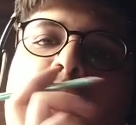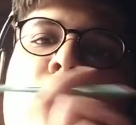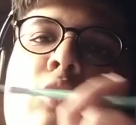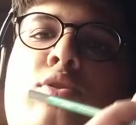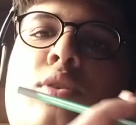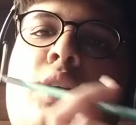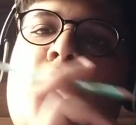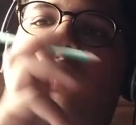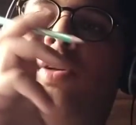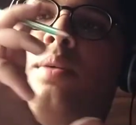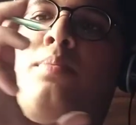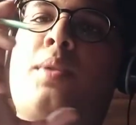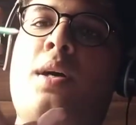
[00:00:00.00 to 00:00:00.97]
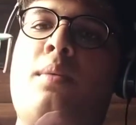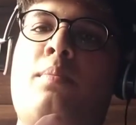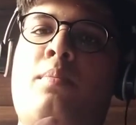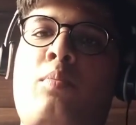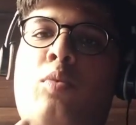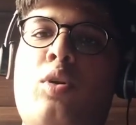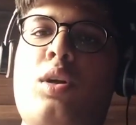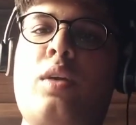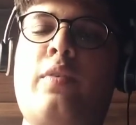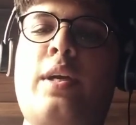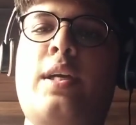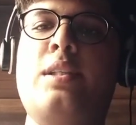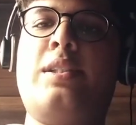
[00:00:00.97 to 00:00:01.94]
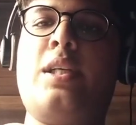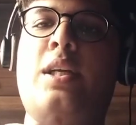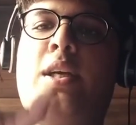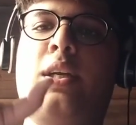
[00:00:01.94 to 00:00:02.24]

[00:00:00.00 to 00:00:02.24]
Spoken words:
also disturb the motor vehicle sector,